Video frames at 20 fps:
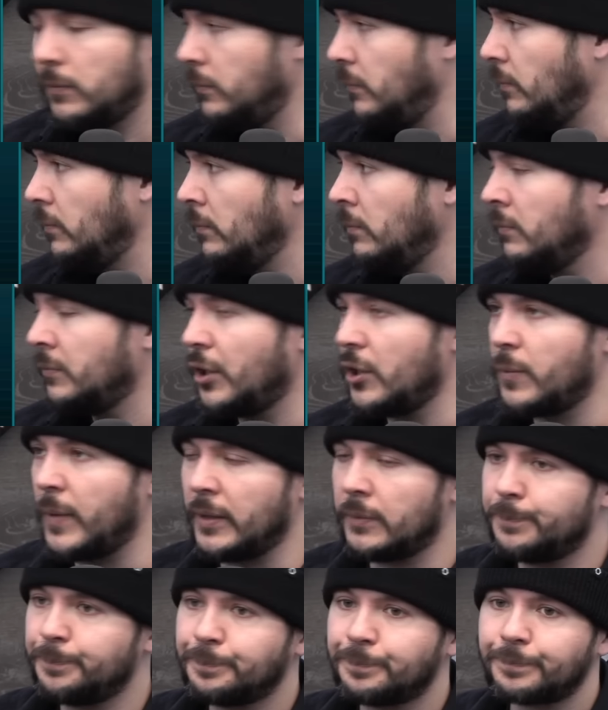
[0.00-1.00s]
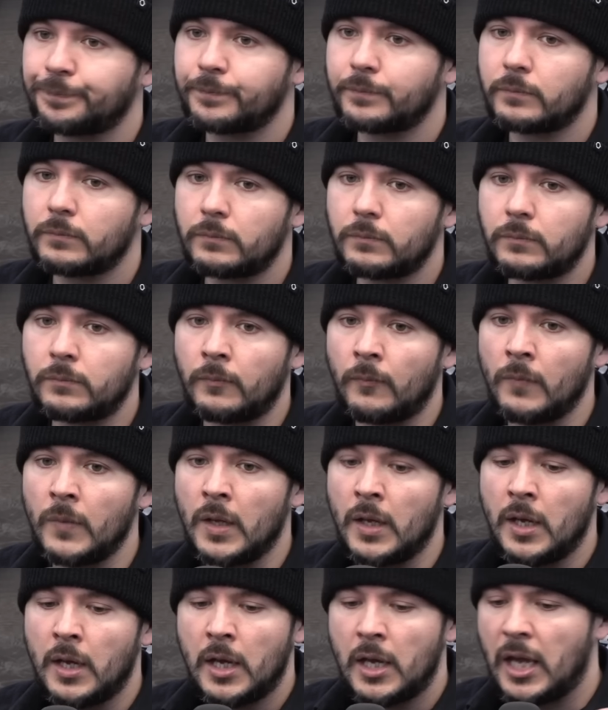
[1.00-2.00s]
excuse me,
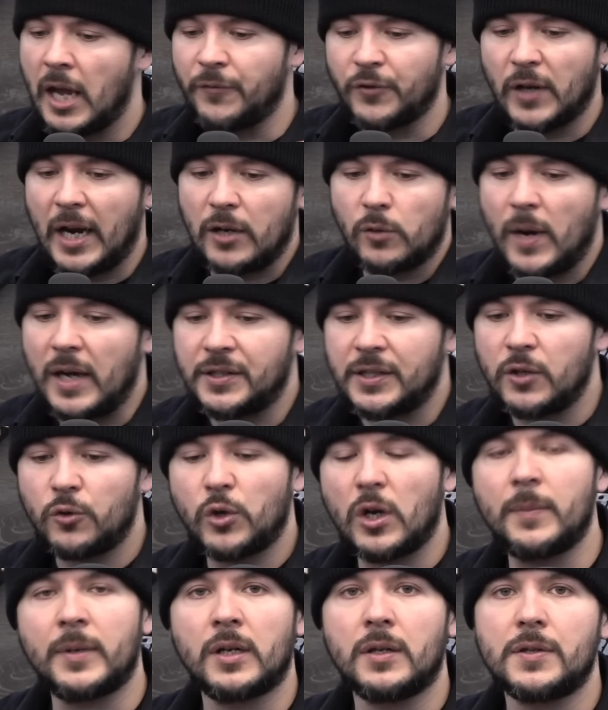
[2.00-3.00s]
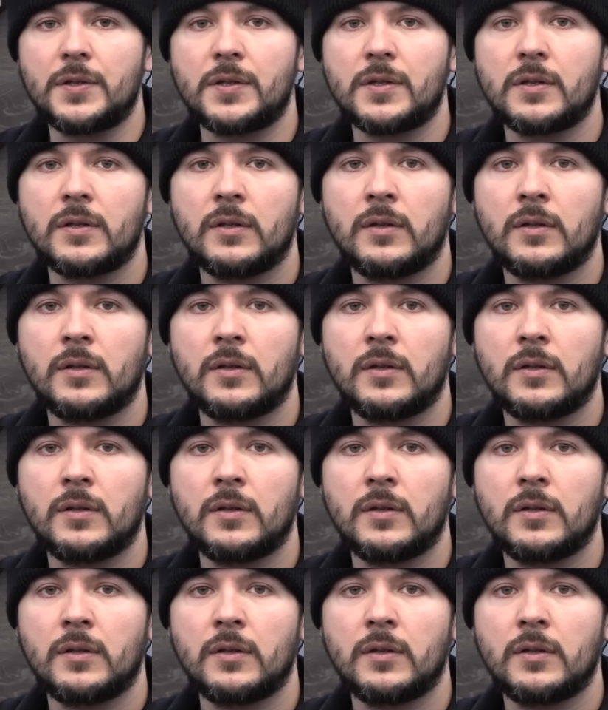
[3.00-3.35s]
if they're not arresting criminals,